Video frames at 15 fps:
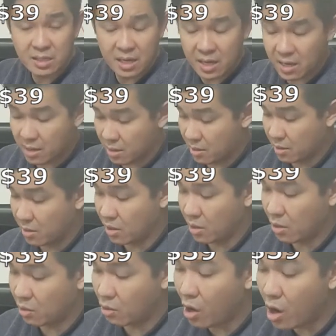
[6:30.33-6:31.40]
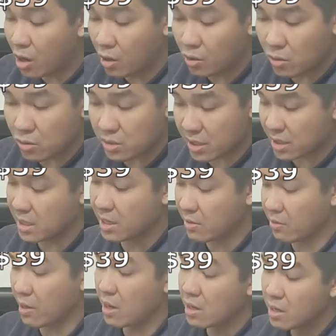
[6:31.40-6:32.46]
and goggles,
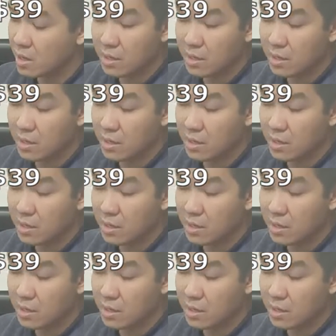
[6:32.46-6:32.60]
etc.